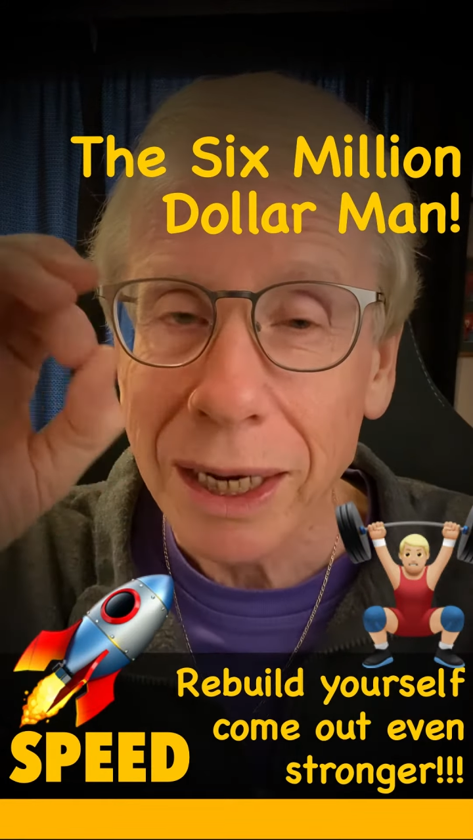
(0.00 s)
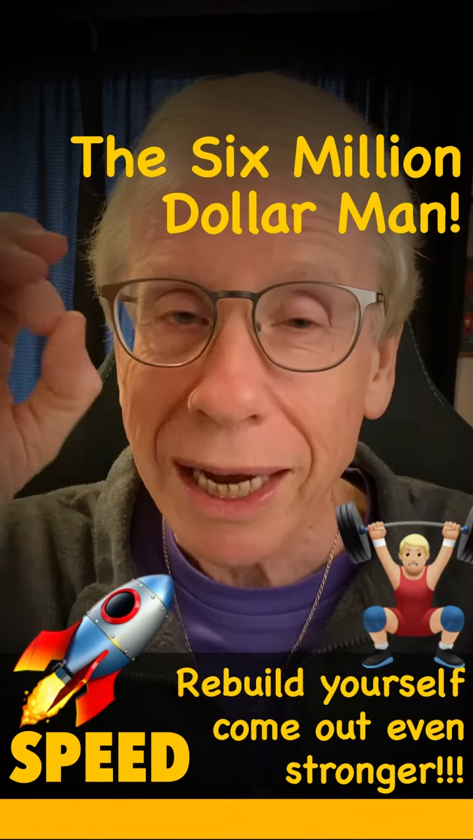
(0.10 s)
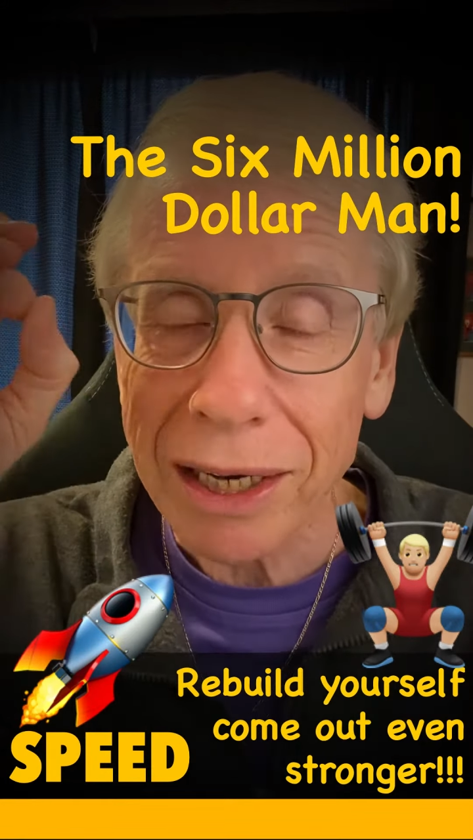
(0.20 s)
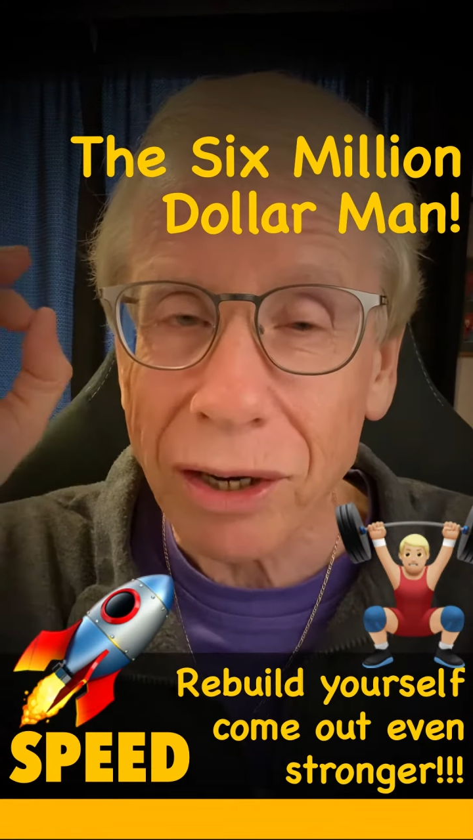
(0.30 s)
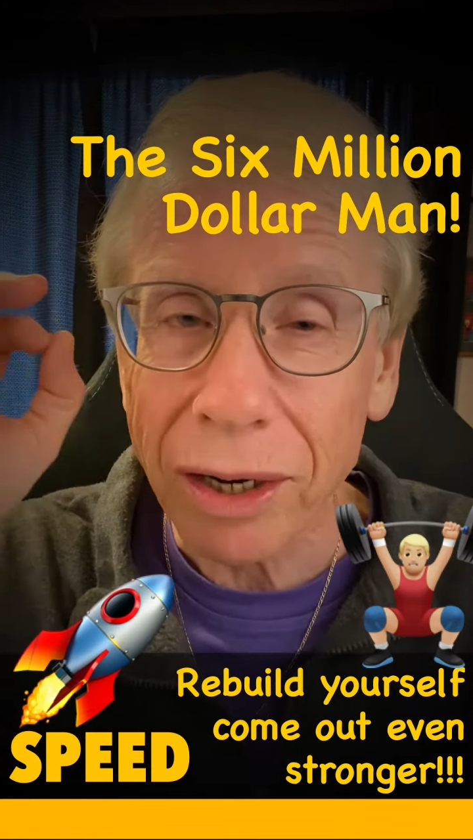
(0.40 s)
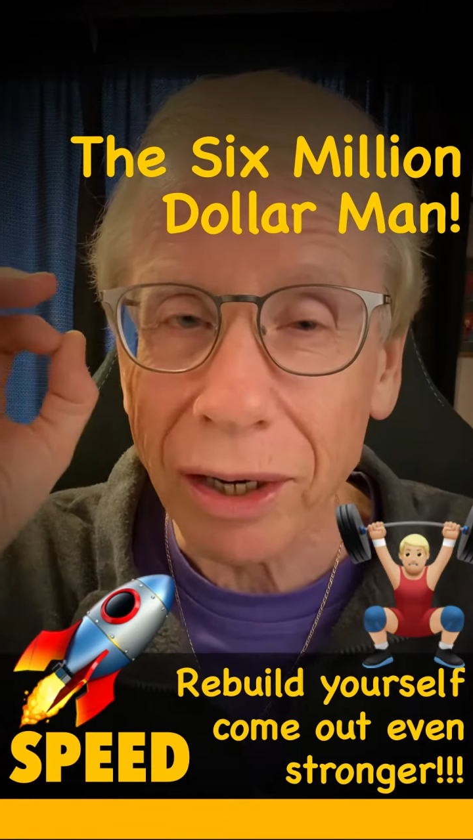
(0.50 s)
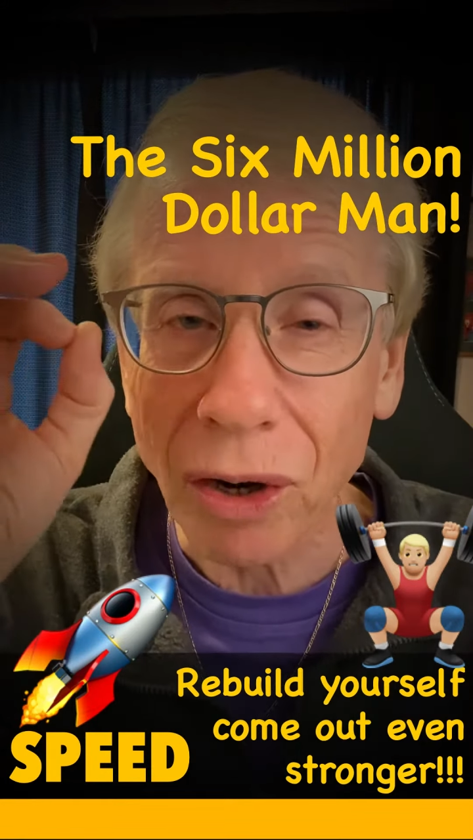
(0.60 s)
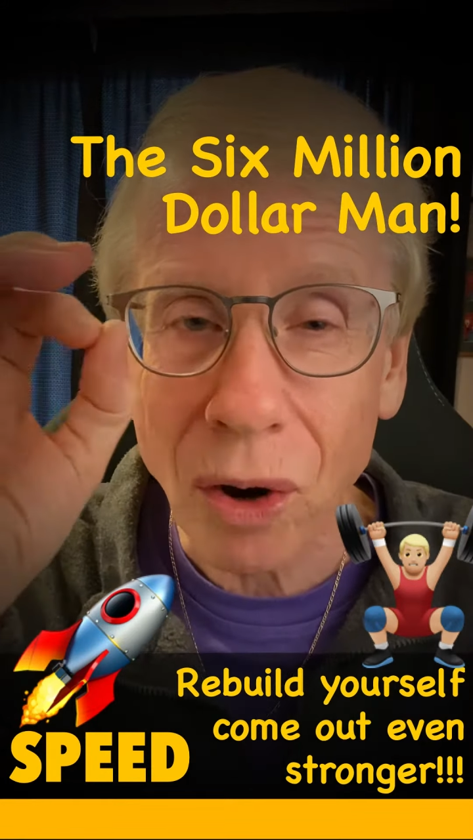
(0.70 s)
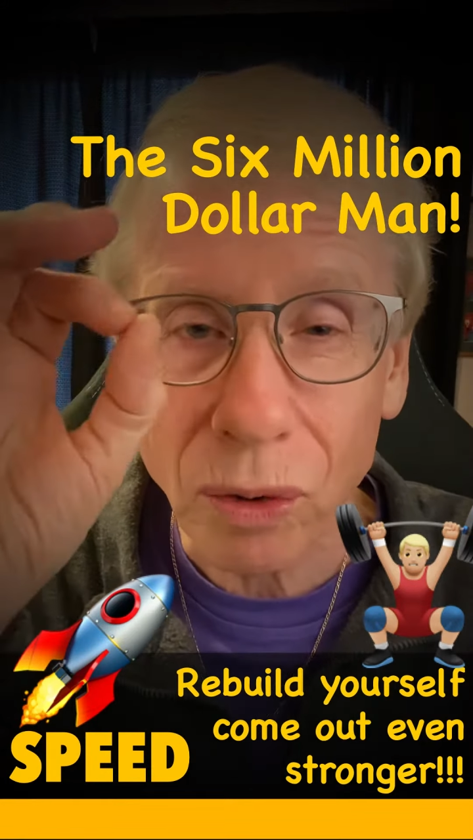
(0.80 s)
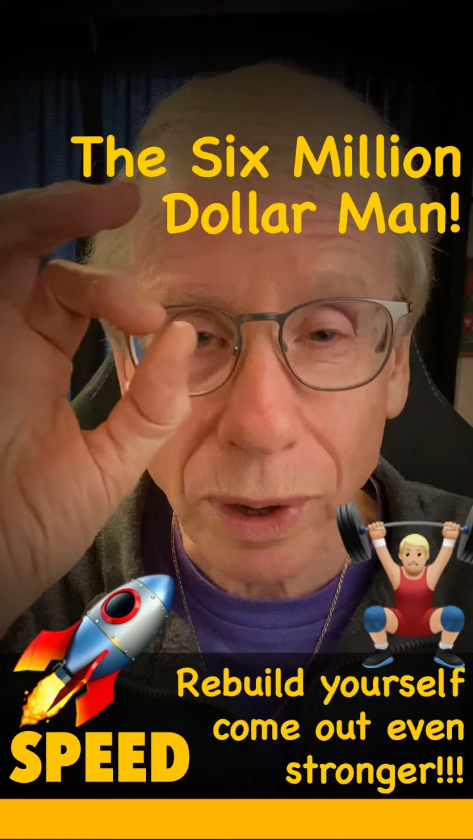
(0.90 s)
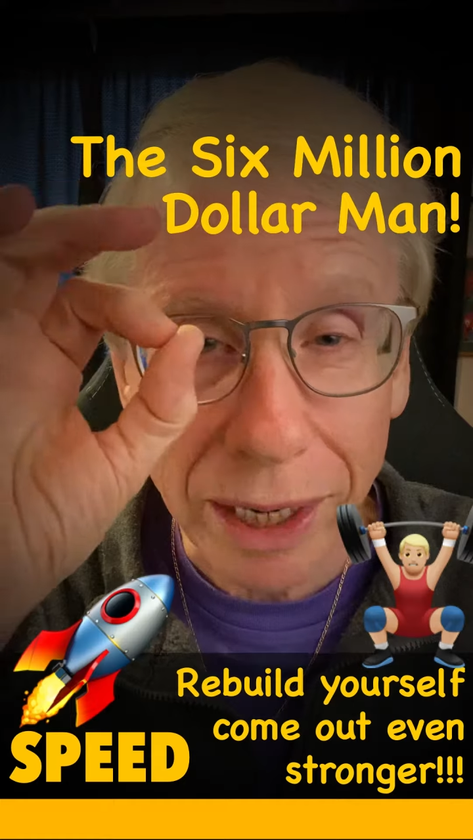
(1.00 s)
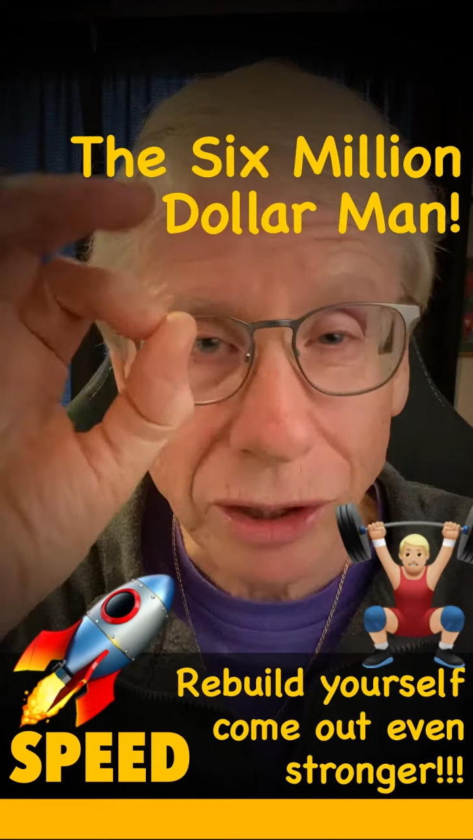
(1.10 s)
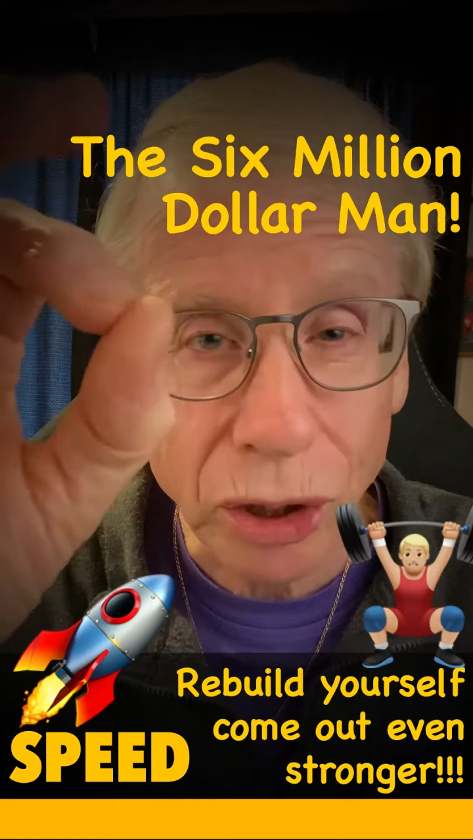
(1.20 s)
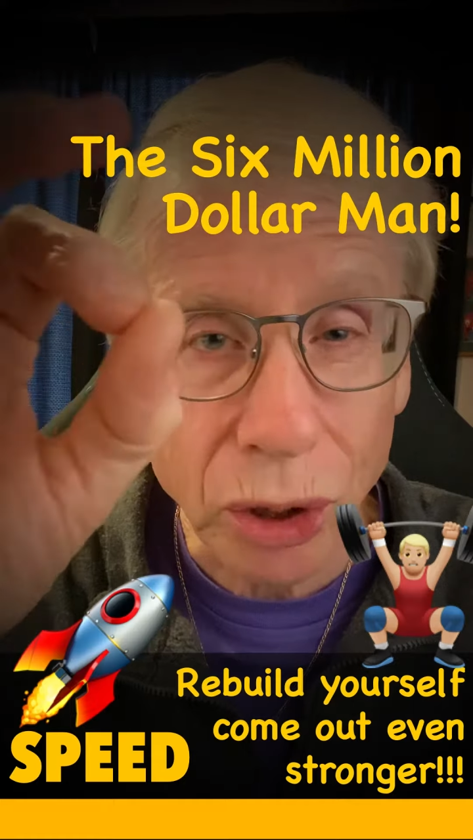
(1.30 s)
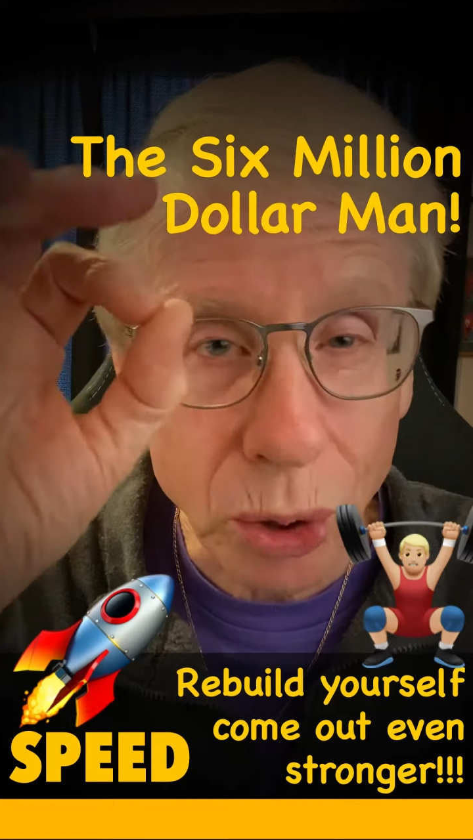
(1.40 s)
had kind of long range
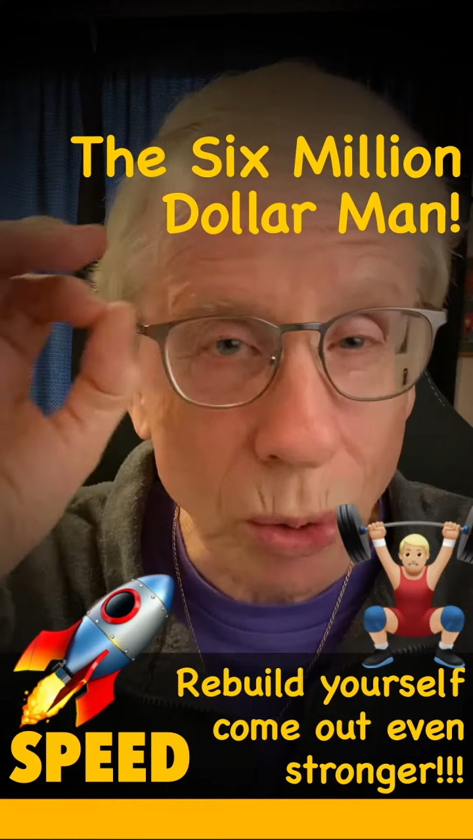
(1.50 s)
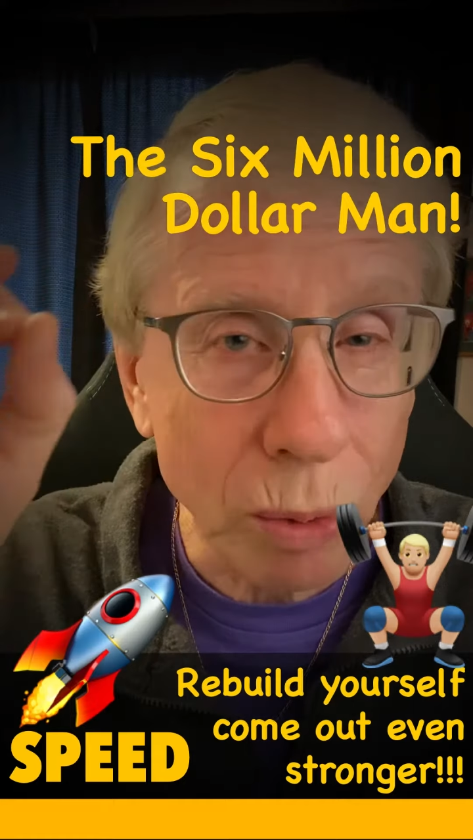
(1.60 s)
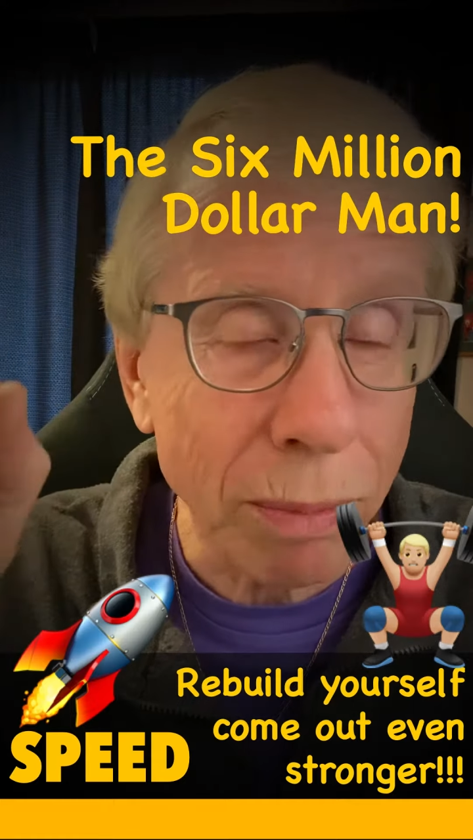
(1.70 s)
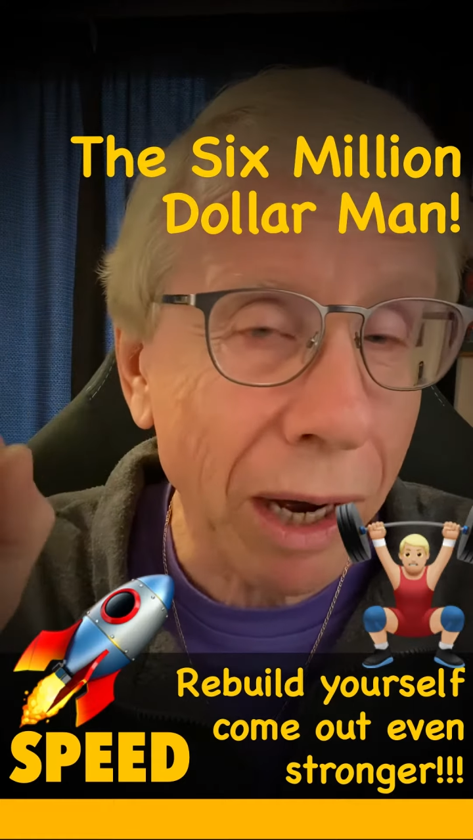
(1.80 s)
zoom